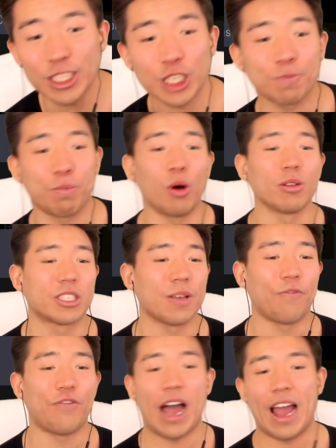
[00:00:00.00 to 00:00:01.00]
just pulled
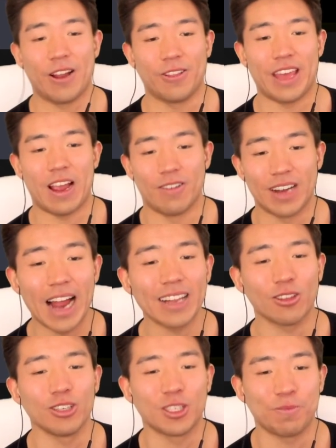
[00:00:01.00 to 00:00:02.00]
some fire there.
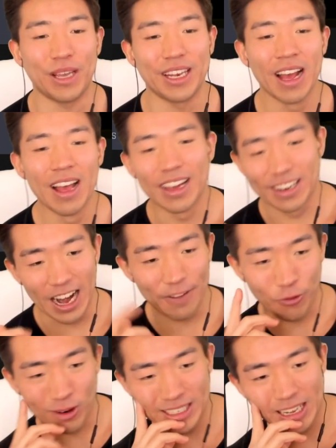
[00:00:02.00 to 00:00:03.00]
93 speed,
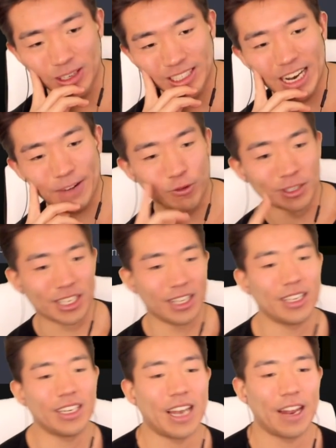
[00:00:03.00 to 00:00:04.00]
94 acceleration, 94
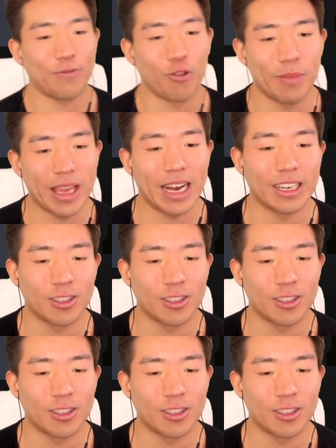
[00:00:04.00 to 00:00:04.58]
agility, 94 man,